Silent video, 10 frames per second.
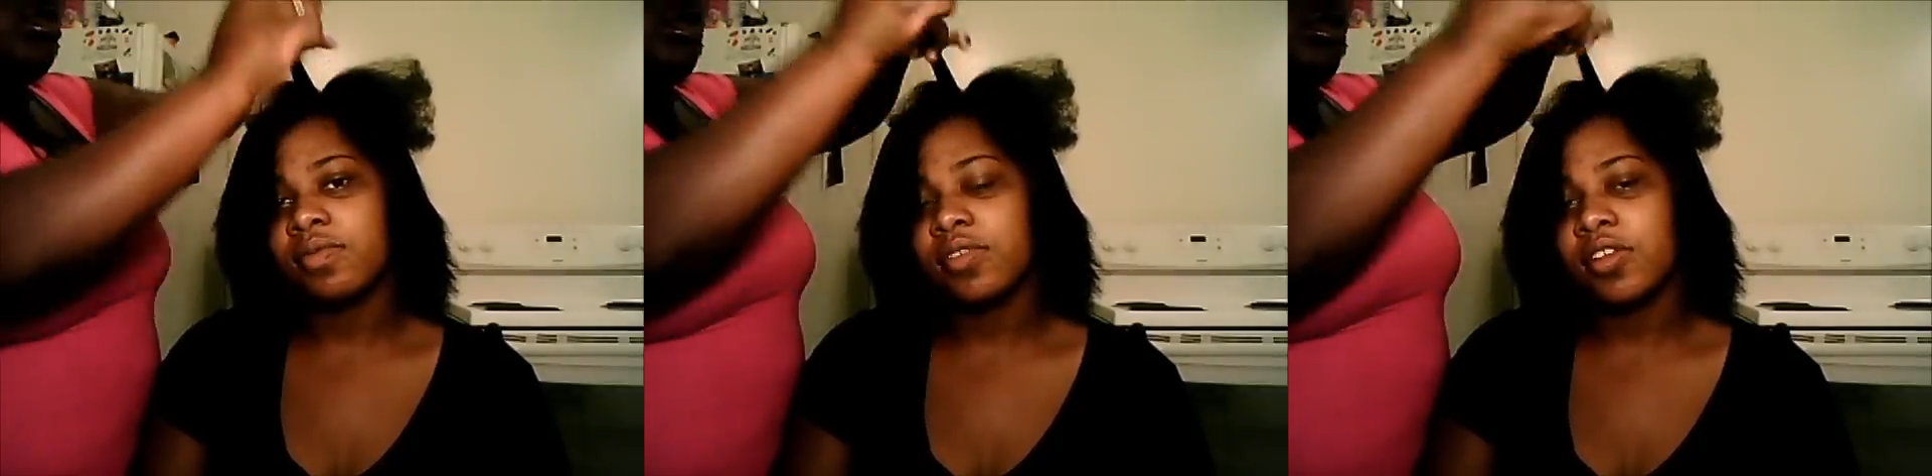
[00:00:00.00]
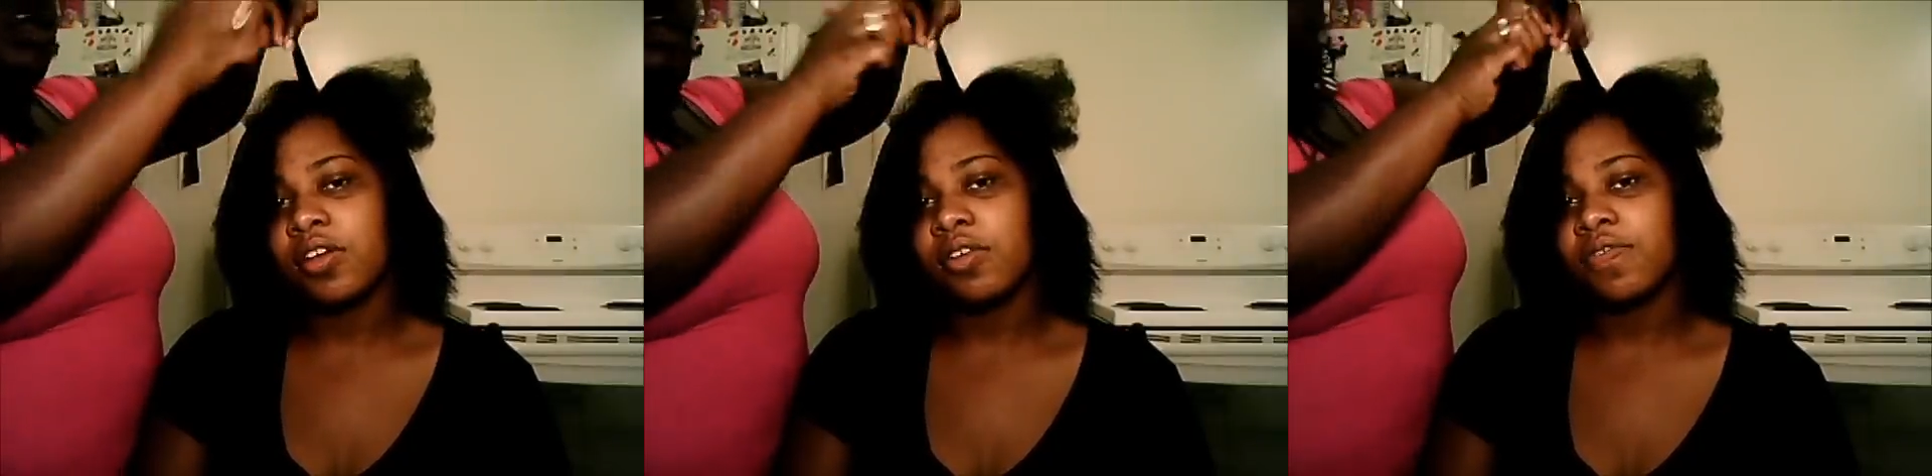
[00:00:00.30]
you
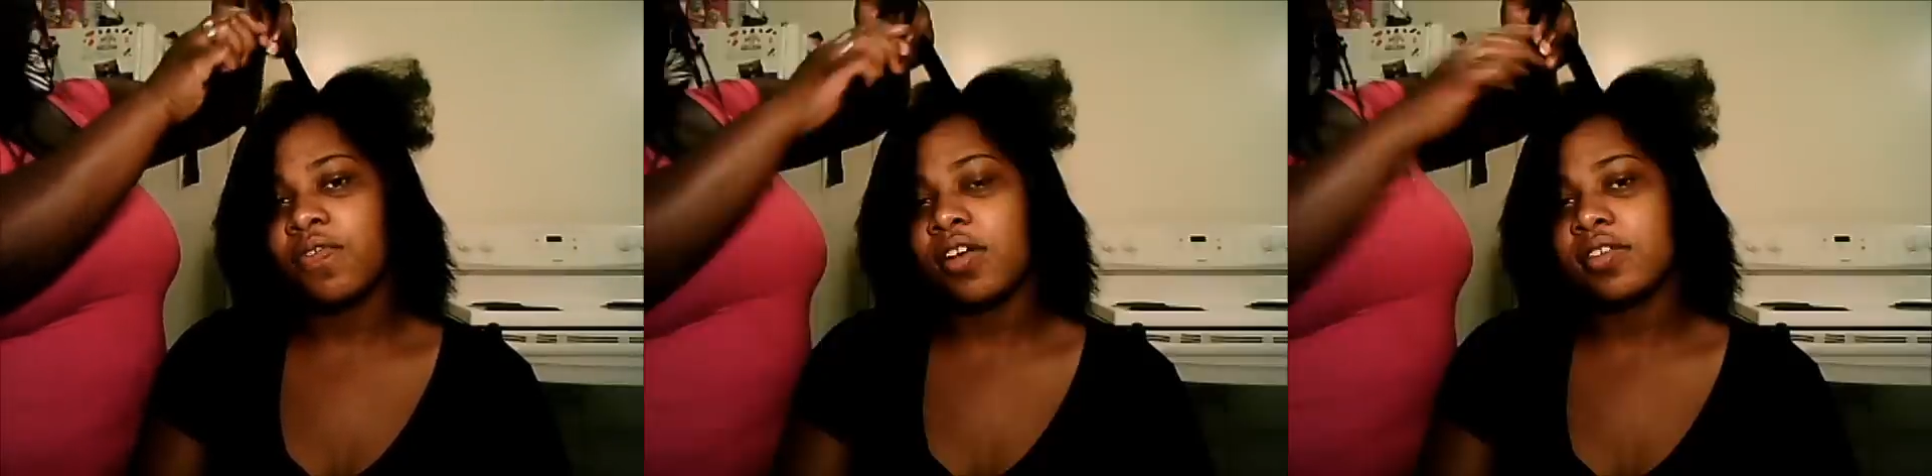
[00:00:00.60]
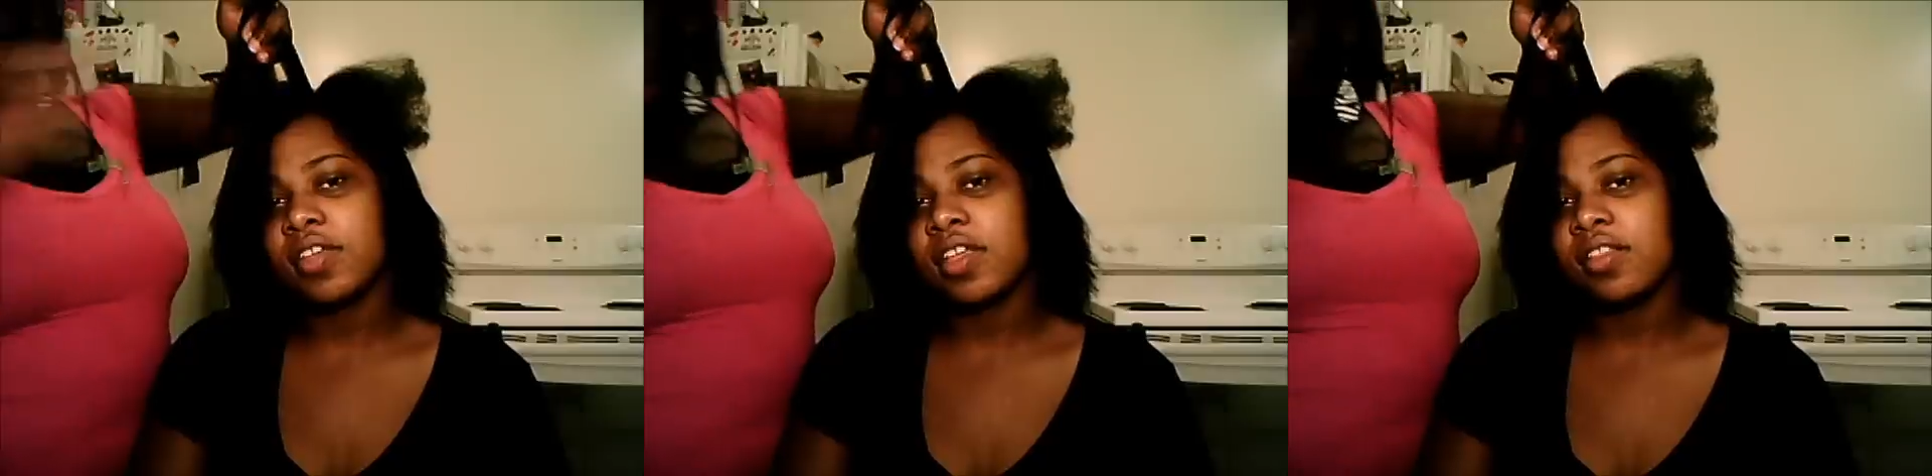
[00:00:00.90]
know, as far as
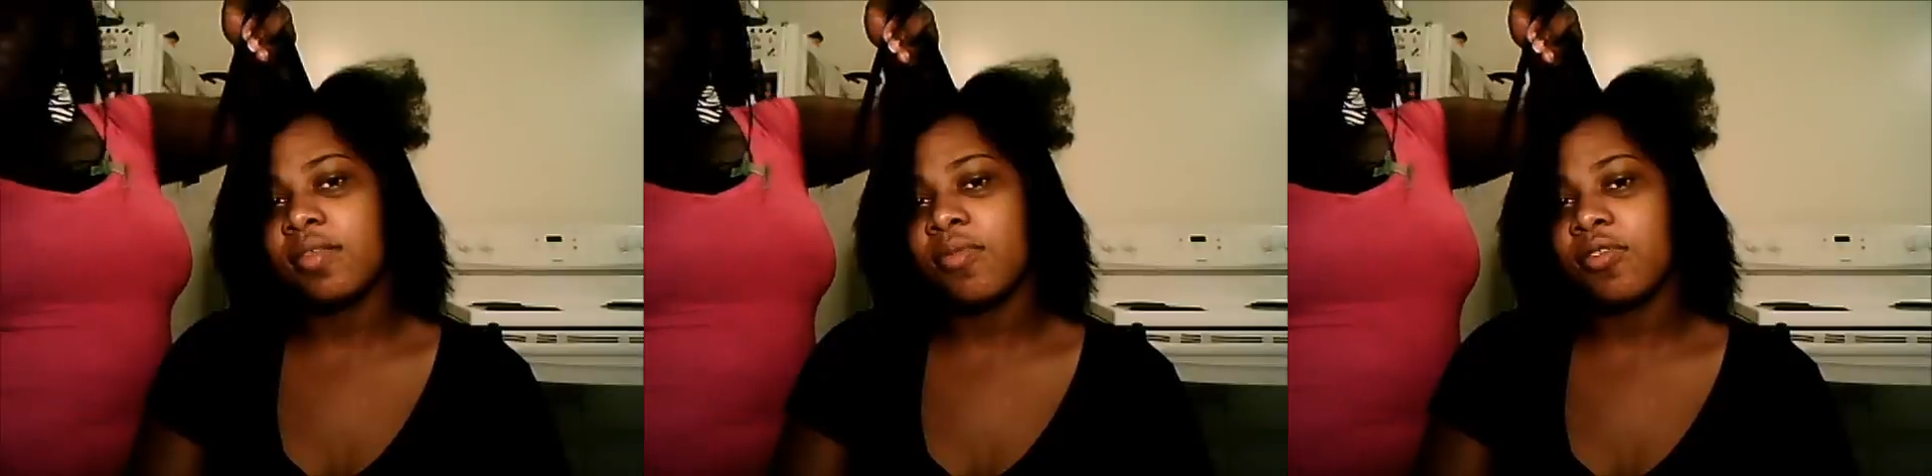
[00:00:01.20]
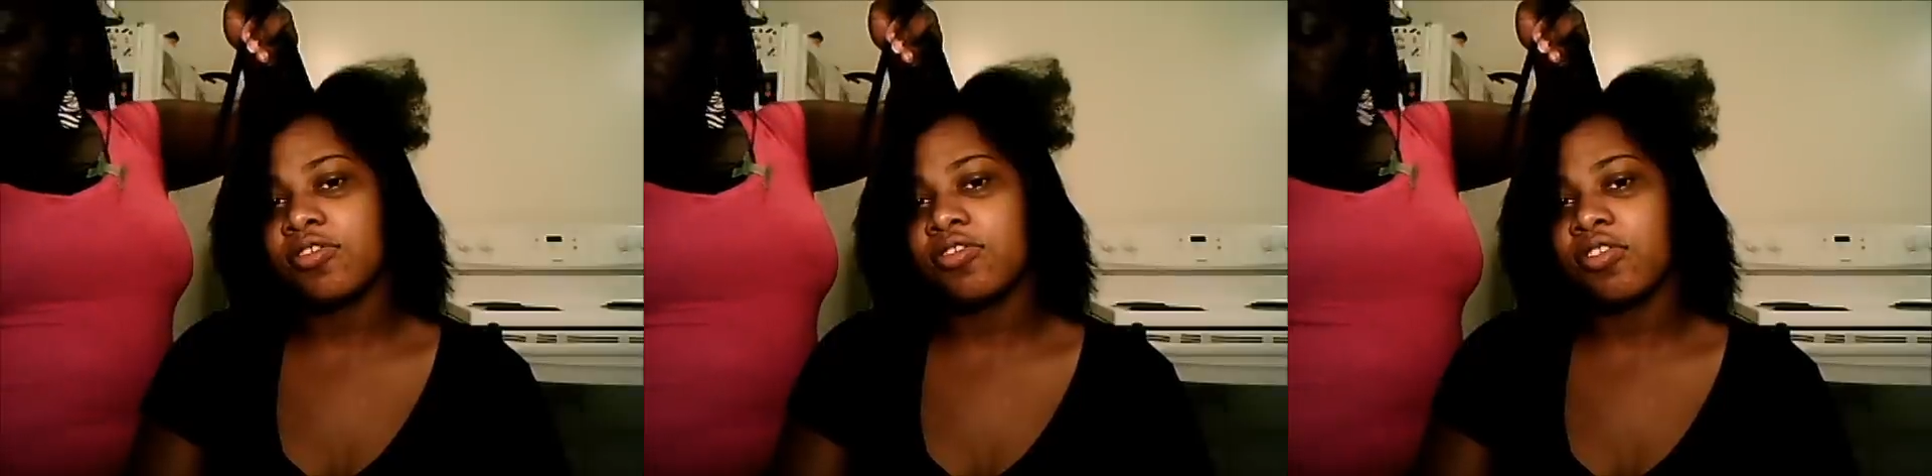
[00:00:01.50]
getting the
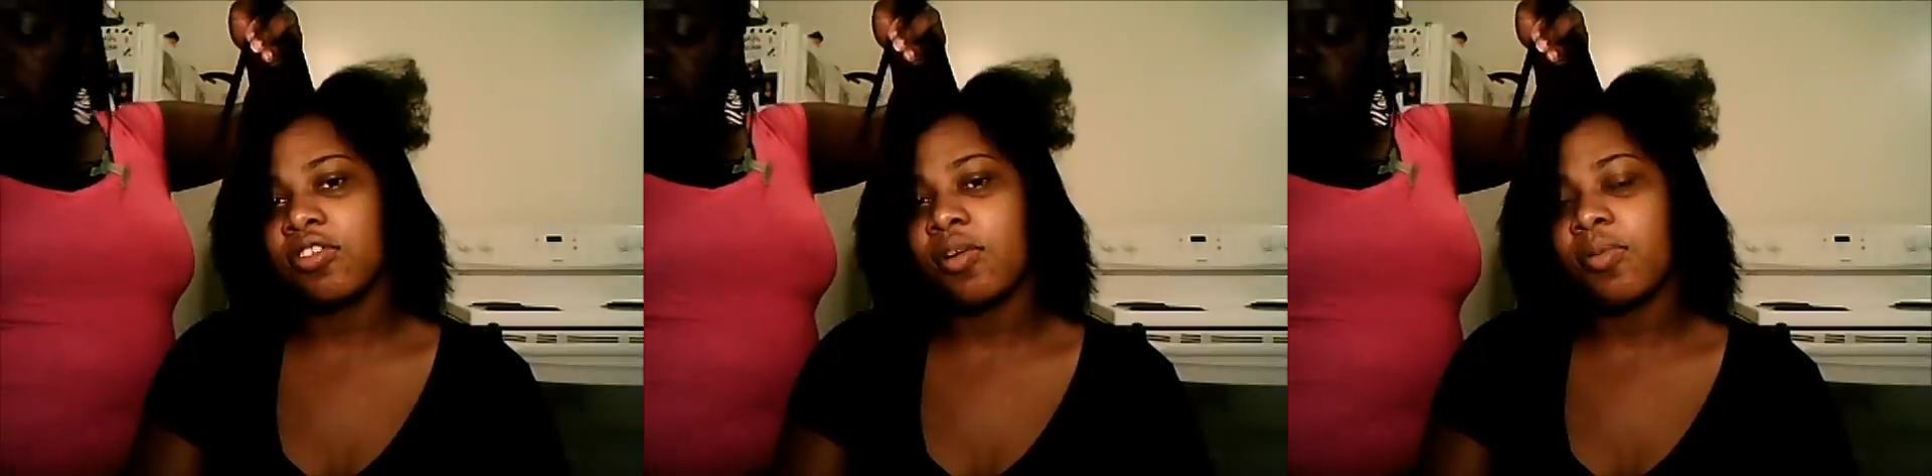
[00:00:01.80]
moisture or